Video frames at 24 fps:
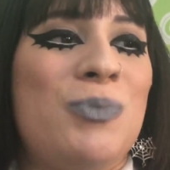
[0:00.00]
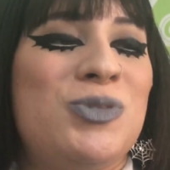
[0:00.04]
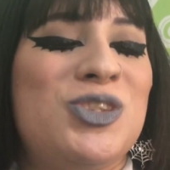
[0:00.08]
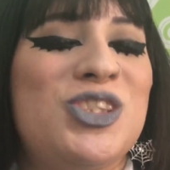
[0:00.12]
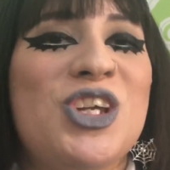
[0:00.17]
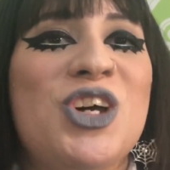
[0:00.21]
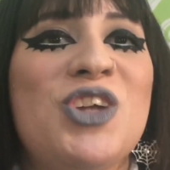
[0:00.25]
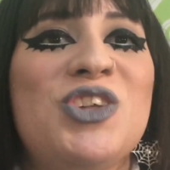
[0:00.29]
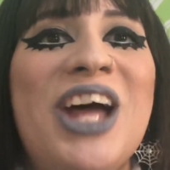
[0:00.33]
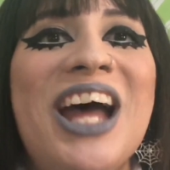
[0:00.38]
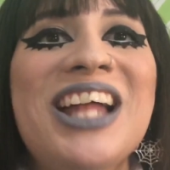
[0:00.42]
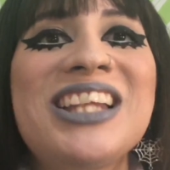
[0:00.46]

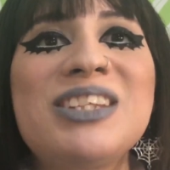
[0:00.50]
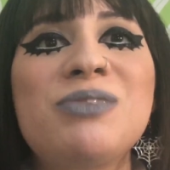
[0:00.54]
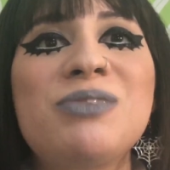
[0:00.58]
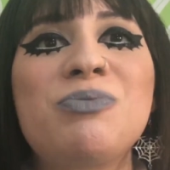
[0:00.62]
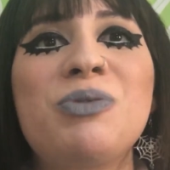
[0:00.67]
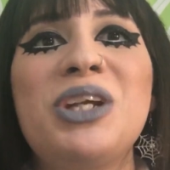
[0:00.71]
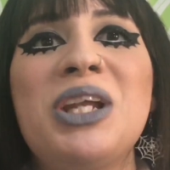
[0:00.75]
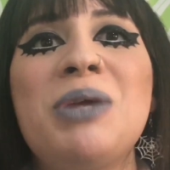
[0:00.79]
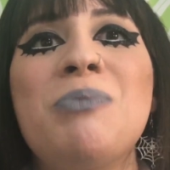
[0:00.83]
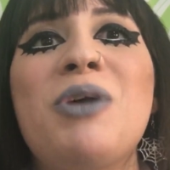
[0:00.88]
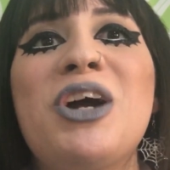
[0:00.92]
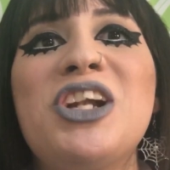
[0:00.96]
So that's
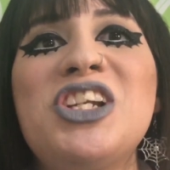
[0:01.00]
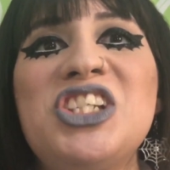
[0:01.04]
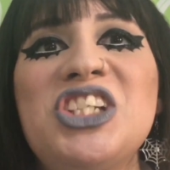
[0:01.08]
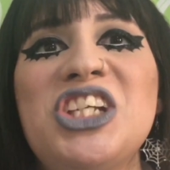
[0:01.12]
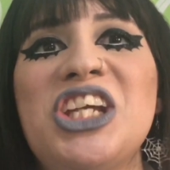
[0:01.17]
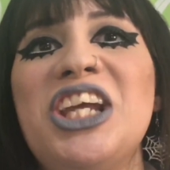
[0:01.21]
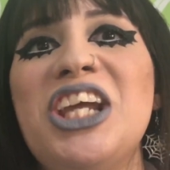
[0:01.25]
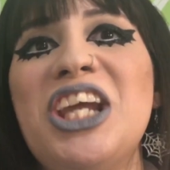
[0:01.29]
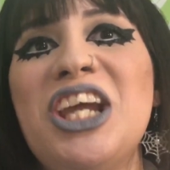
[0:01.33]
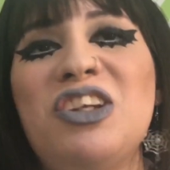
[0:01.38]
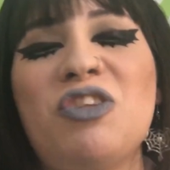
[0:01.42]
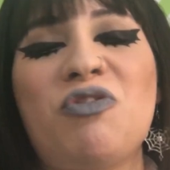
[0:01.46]
pretty much
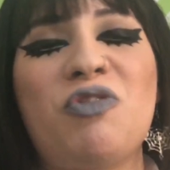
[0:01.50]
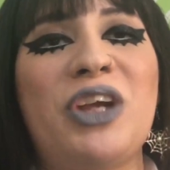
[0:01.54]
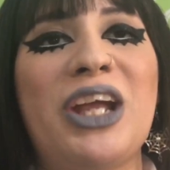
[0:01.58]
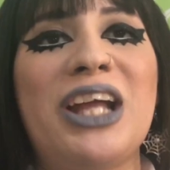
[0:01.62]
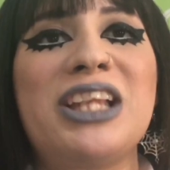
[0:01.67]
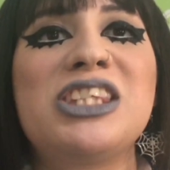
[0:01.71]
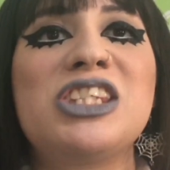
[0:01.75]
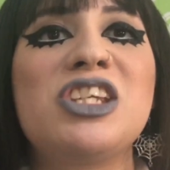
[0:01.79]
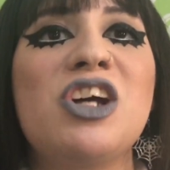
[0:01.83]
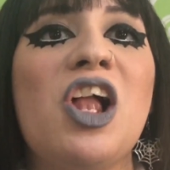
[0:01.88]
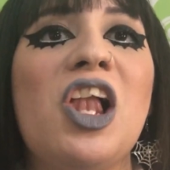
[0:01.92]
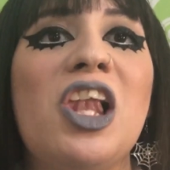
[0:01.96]
it. Don't
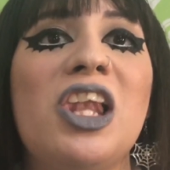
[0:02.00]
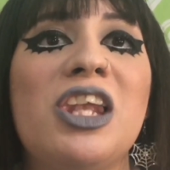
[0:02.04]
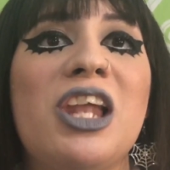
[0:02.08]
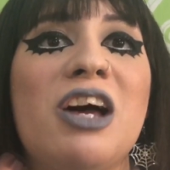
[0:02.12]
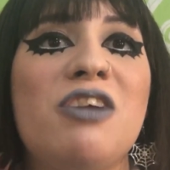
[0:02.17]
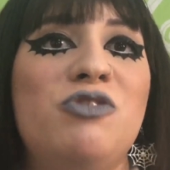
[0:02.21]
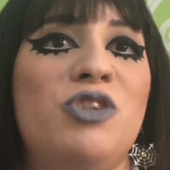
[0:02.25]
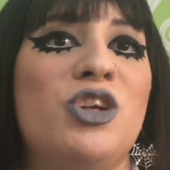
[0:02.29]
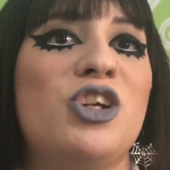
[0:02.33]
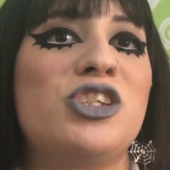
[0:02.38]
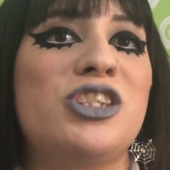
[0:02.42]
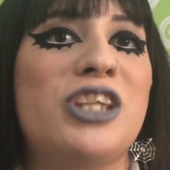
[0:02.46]
forget to
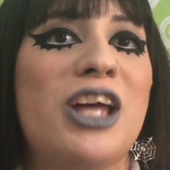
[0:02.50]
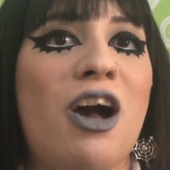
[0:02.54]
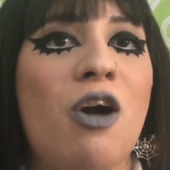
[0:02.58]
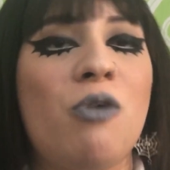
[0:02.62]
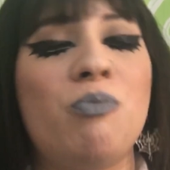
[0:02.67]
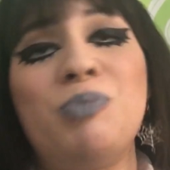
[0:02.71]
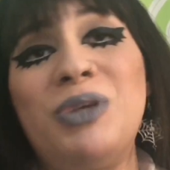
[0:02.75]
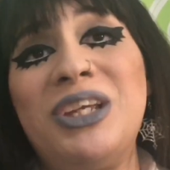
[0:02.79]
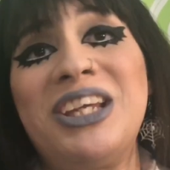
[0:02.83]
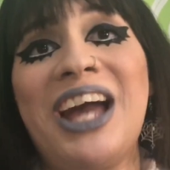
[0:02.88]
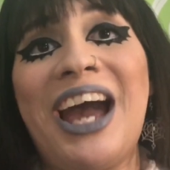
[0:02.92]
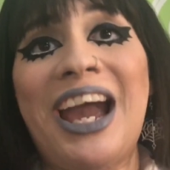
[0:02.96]
love yourself,
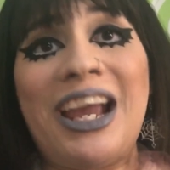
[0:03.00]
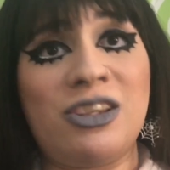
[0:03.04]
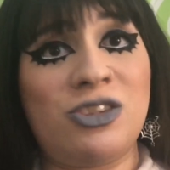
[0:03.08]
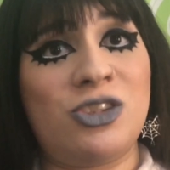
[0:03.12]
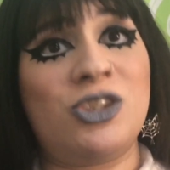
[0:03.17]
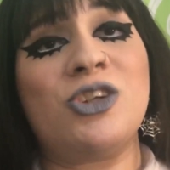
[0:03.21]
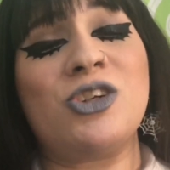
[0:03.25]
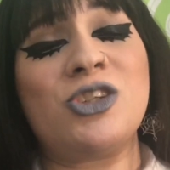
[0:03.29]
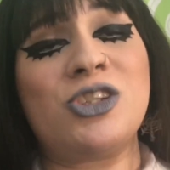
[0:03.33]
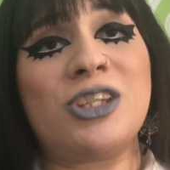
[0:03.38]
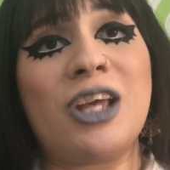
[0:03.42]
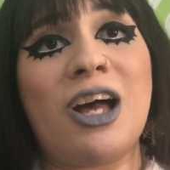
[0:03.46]
be kind to
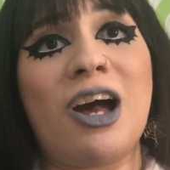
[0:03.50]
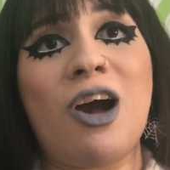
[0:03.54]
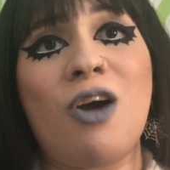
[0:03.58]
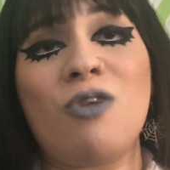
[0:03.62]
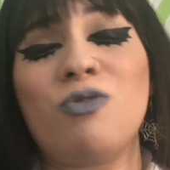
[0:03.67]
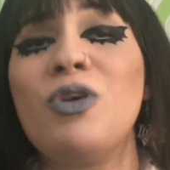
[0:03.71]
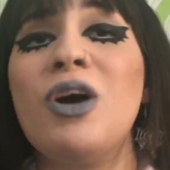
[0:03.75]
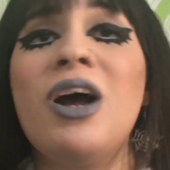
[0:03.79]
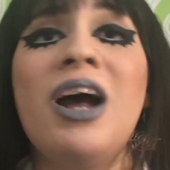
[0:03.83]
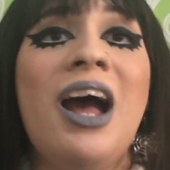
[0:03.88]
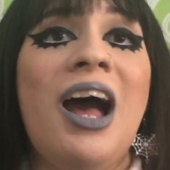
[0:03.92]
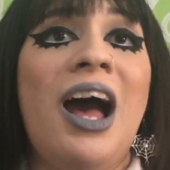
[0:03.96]
yourself,